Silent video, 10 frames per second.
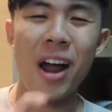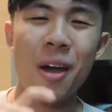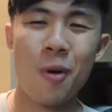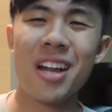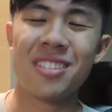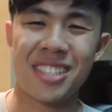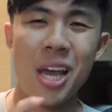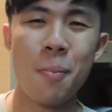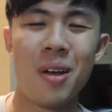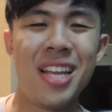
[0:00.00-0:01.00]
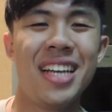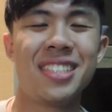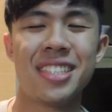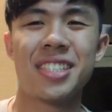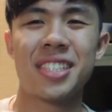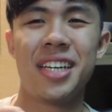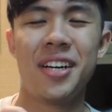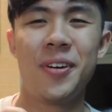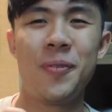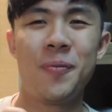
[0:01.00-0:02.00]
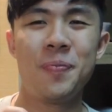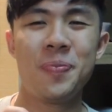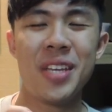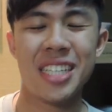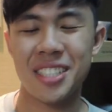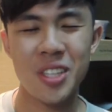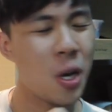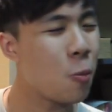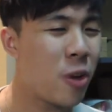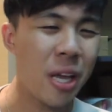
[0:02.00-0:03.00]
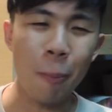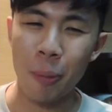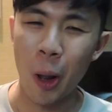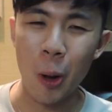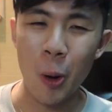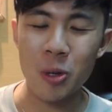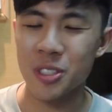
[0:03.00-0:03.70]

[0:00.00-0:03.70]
what I want to say about that is just it's not really a plot hole,